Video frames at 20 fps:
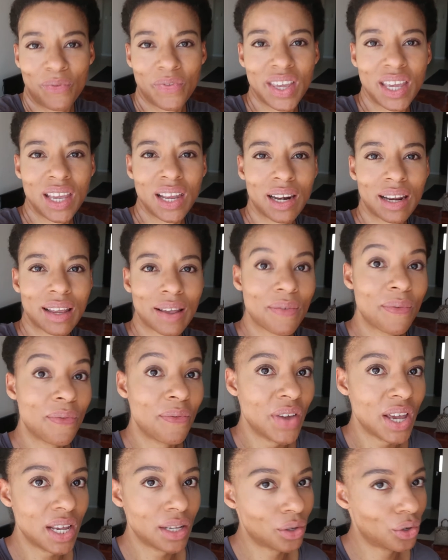feeling,
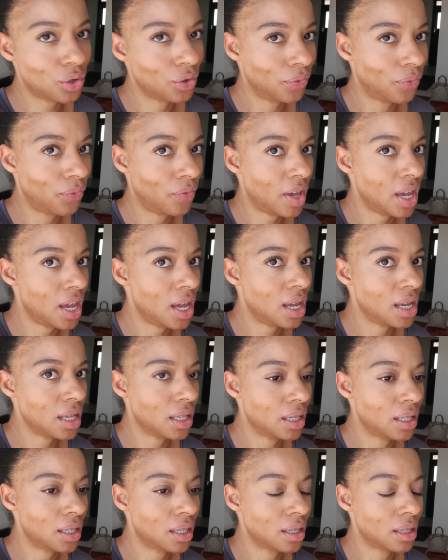face to
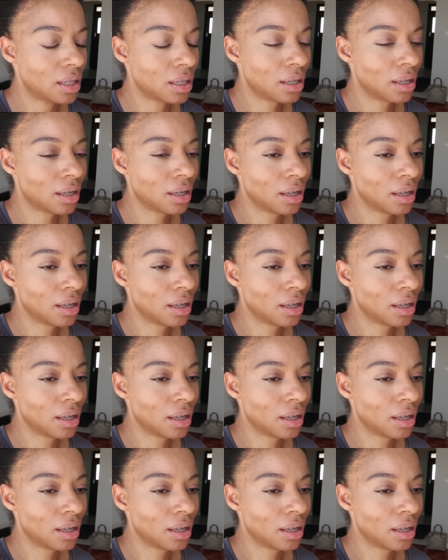face.